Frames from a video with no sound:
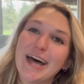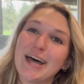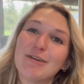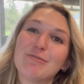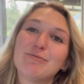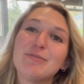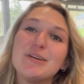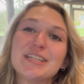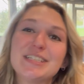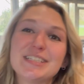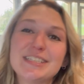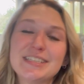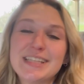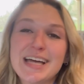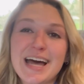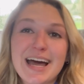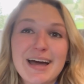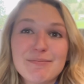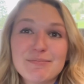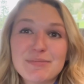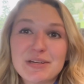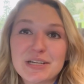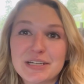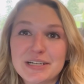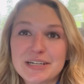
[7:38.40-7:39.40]
We did
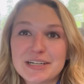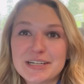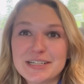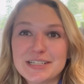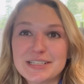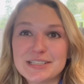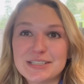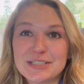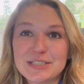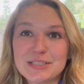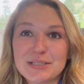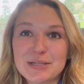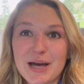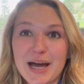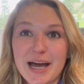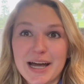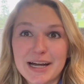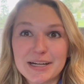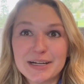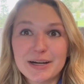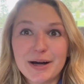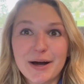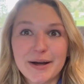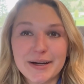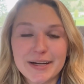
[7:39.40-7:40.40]
that because I
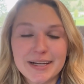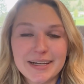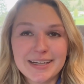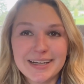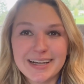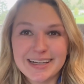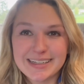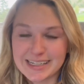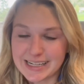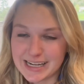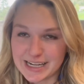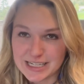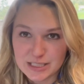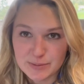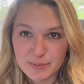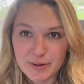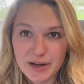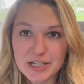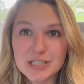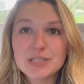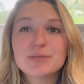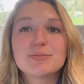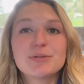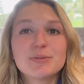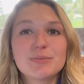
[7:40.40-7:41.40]
got it and I asked my
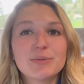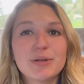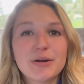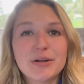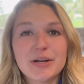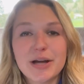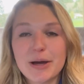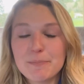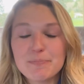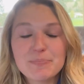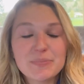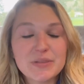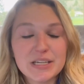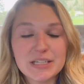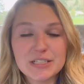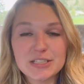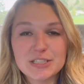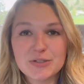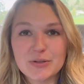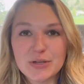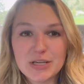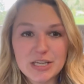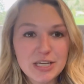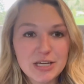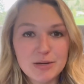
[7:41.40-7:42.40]
husband to blow it up, and
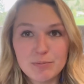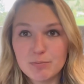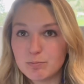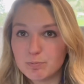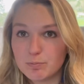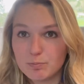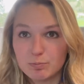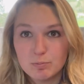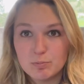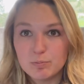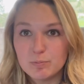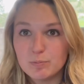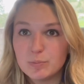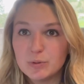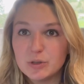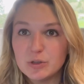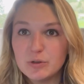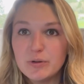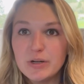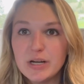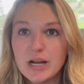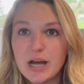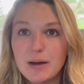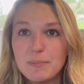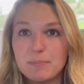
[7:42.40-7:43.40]
so he
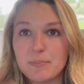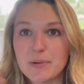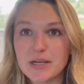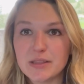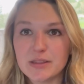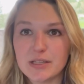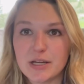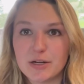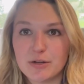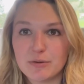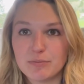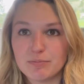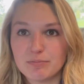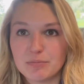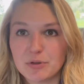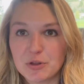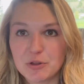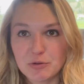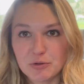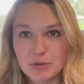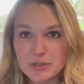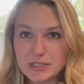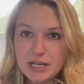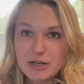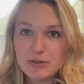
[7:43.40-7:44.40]
blew it up and then
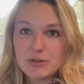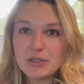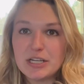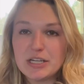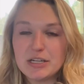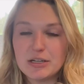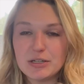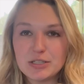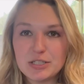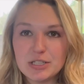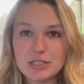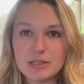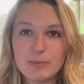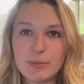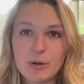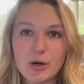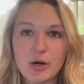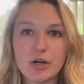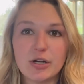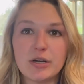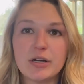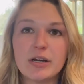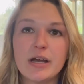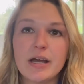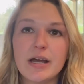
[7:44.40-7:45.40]
threw it down the hill to the
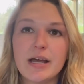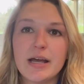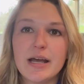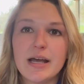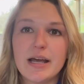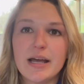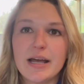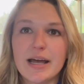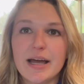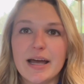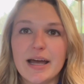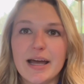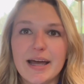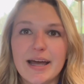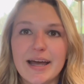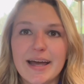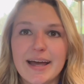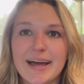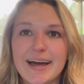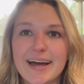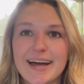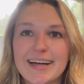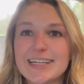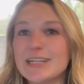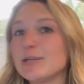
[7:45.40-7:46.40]
barn,
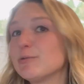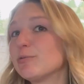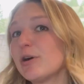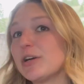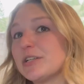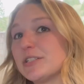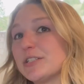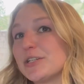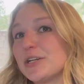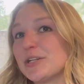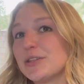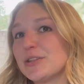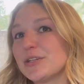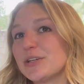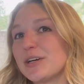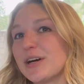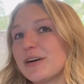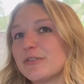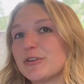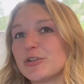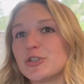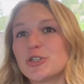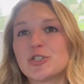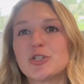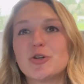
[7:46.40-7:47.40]
and it wasn't in the
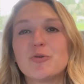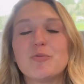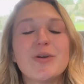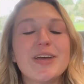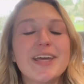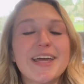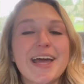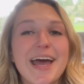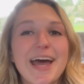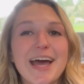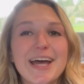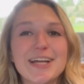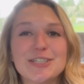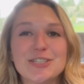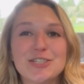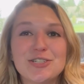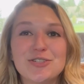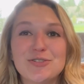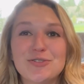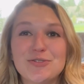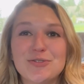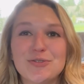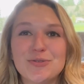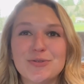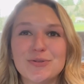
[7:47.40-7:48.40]
cover. So we had
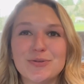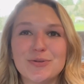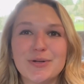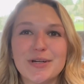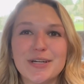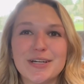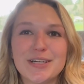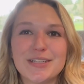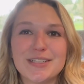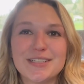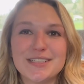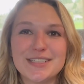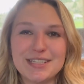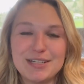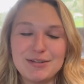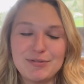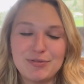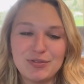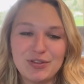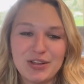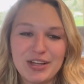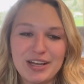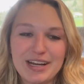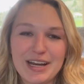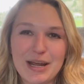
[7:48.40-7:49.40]
to
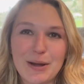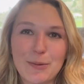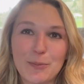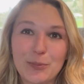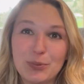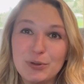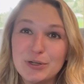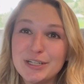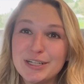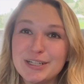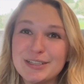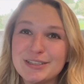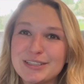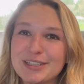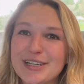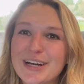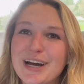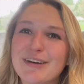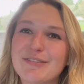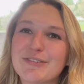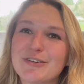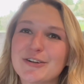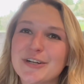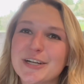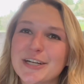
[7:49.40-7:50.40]
deflate it, put it in the
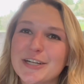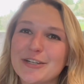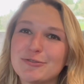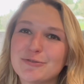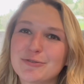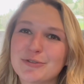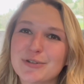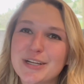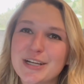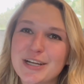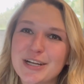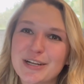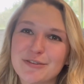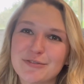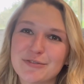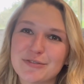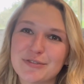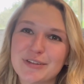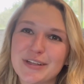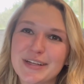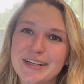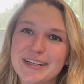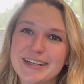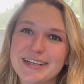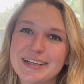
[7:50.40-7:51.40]
cover, and
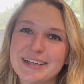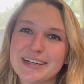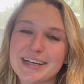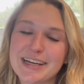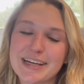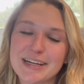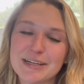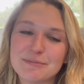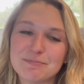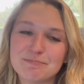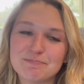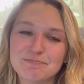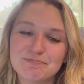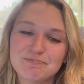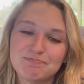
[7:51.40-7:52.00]
re-inflate it again.